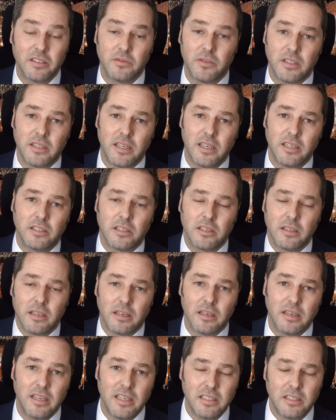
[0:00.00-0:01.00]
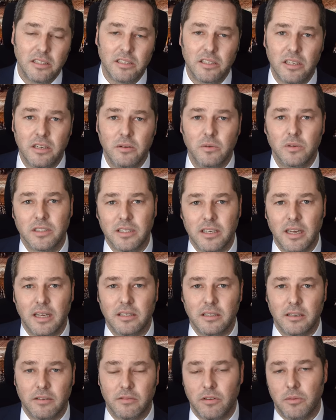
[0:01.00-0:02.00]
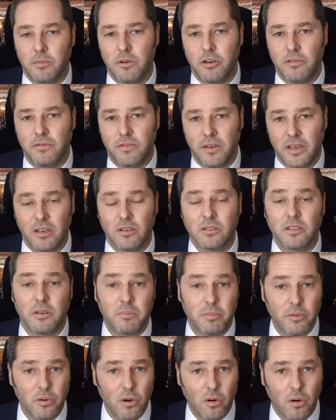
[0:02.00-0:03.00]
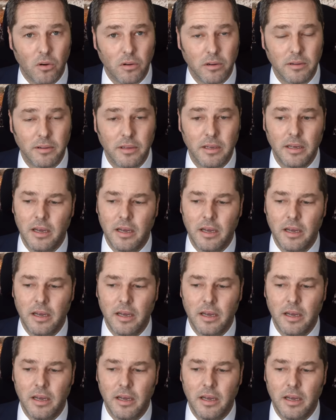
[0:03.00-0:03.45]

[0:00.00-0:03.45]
of attention that Liziqi was getting from her videos abroad,